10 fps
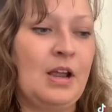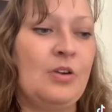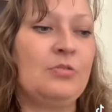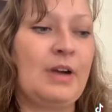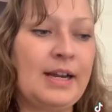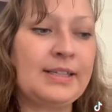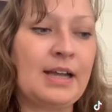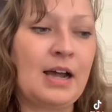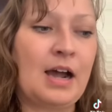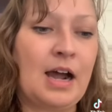Right
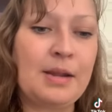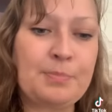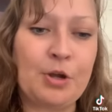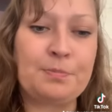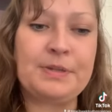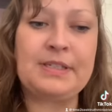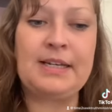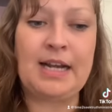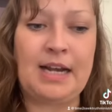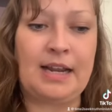now, I purpose and
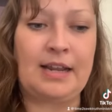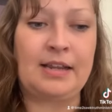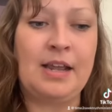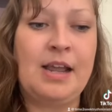declare